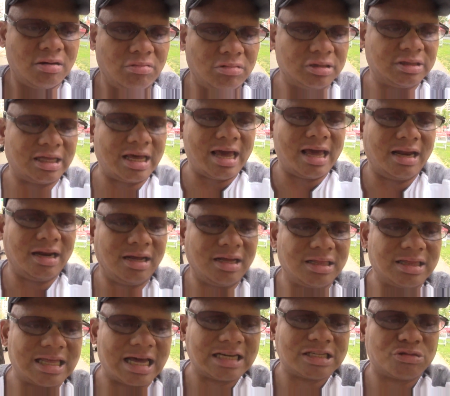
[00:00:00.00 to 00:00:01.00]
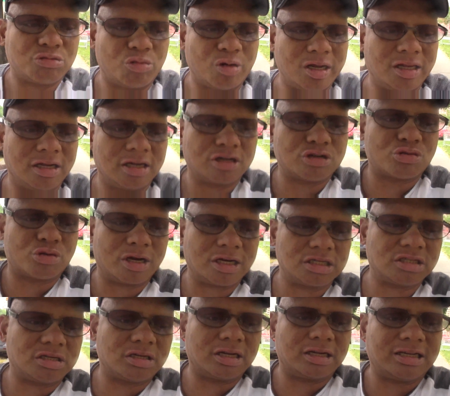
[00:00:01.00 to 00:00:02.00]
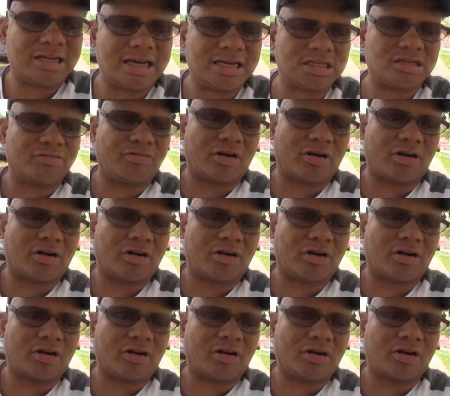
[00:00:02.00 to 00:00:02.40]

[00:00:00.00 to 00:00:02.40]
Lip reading: Well, then that's when the test